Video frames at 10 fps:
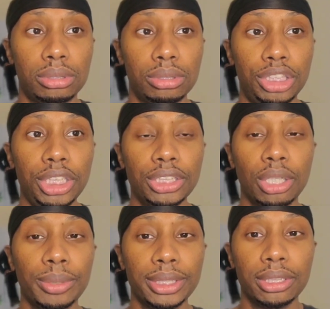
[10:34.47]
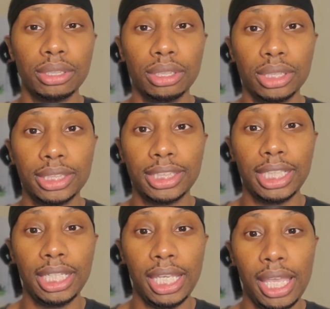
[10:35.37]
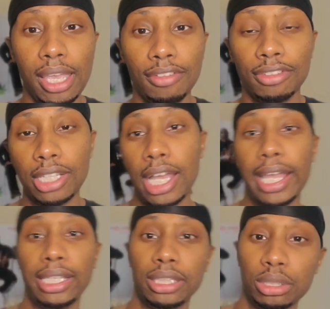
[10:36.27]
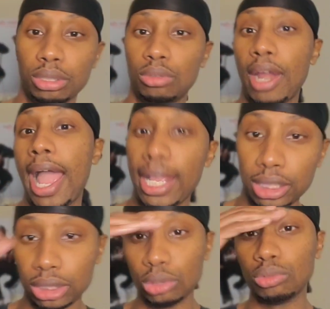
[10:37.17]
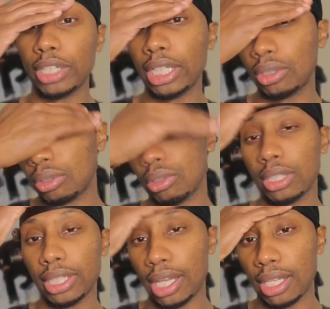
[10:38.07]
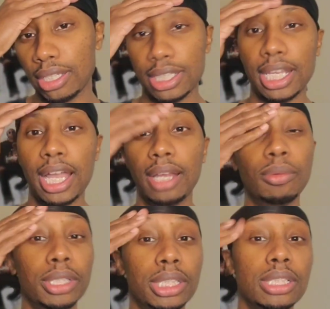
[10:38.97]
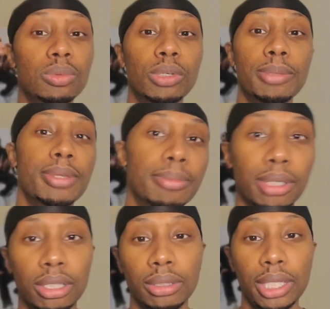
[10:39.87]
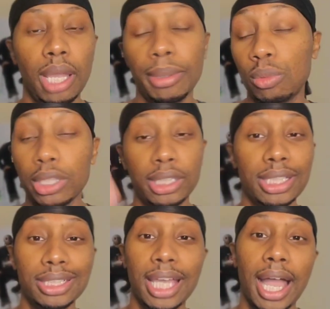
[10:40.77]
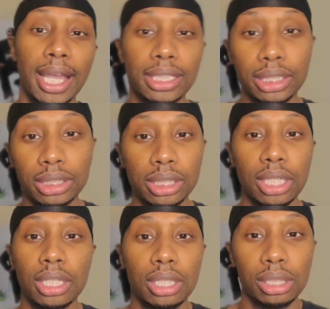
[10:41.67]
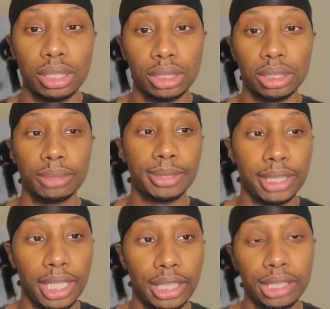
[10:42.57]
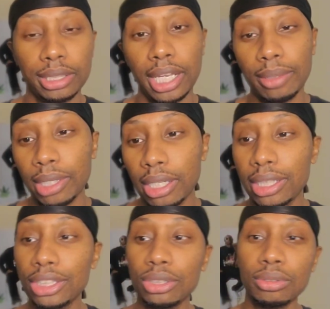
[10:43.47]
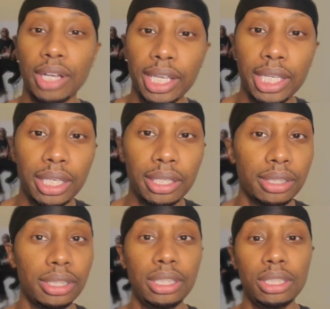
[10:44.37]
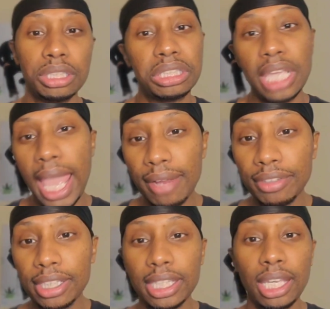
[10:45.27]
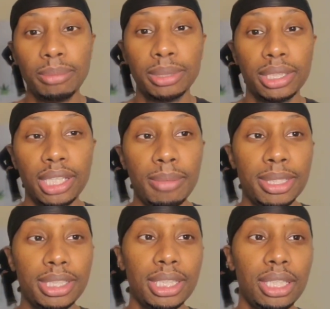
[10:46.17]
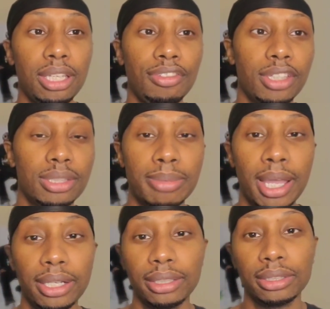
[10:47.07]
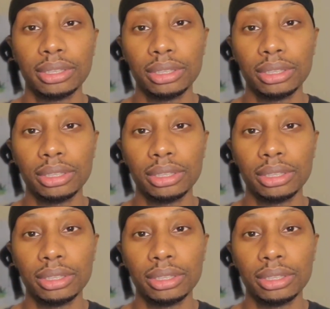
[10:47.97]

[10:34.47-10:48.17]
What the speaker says: she's always gonna see if like the grass is greener on the other side with these women, bro. I mean, with these guys. You know what I'm saying? She's like, well, this dude right here, he's everything, but let me see if it's better.